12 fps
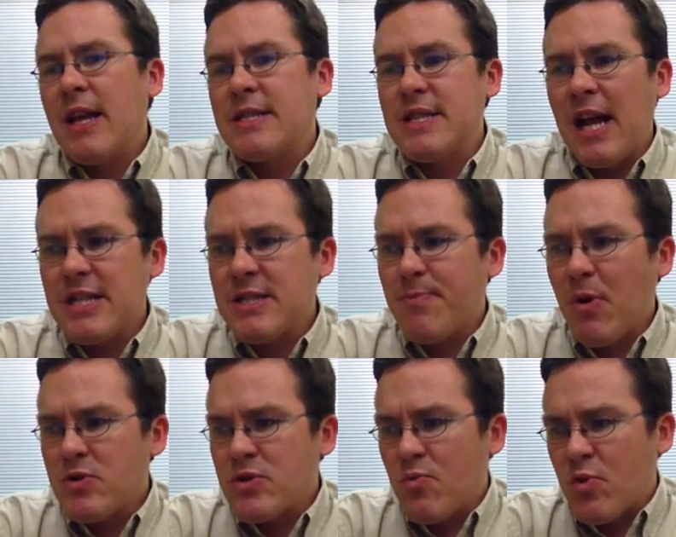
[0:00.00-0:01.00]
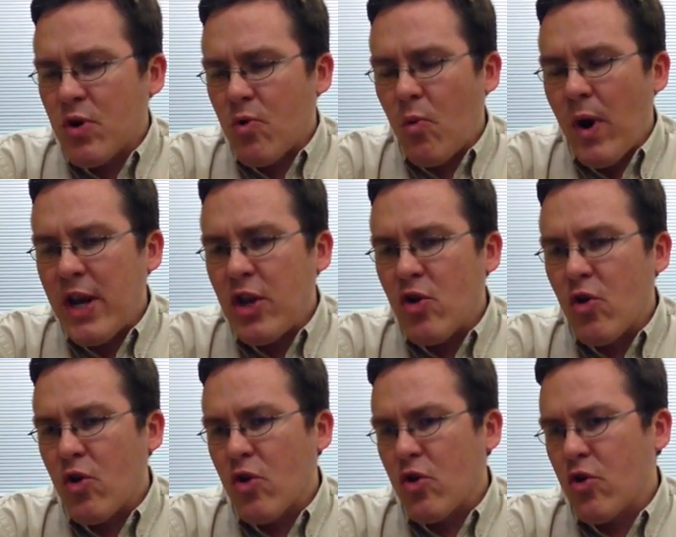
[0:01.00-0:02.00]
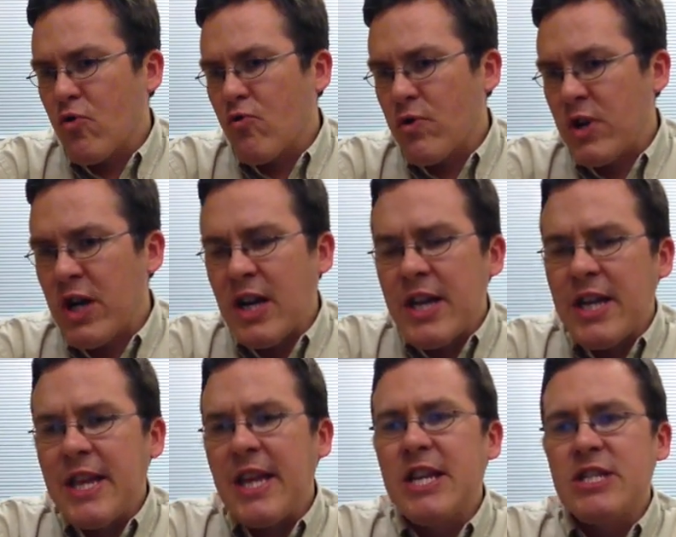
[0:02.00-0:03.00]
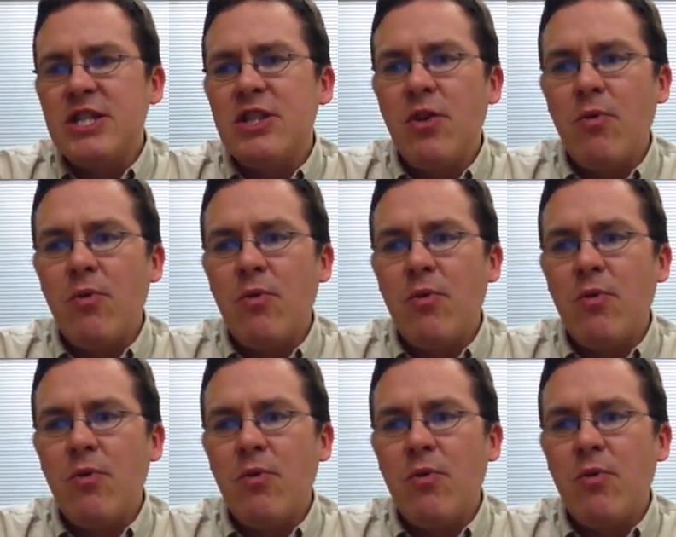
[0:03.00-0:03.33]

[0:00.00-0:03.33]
It's not supposed to work when you're gunning the engine,